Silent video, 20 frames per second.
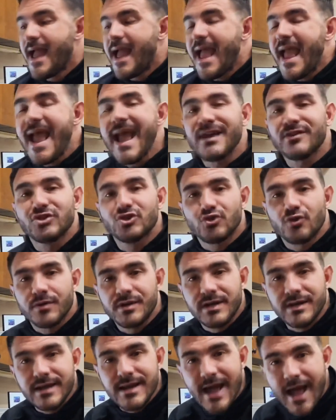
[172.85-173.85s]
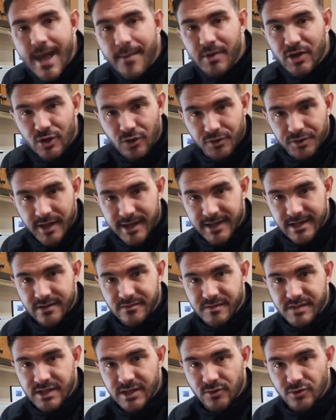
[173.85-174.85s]
astronomical negative
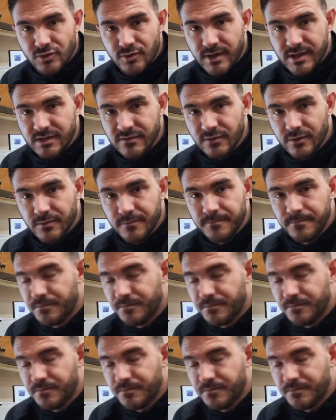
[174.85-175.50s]
skill transfer.